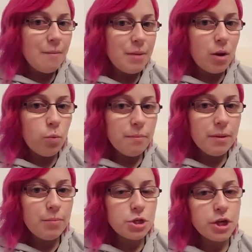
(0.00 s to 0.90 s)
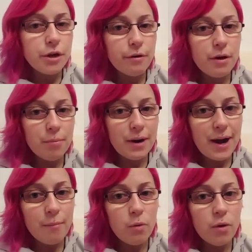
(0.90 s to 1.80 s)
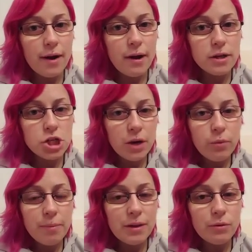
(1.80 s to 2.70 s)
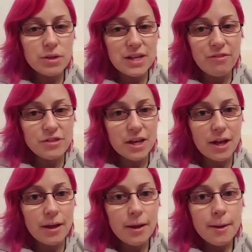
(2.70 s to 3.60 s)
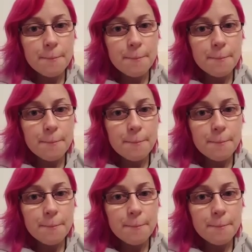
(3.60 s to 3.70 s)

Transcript: but I wouldn't be pushing her in a pram where she would be looked after,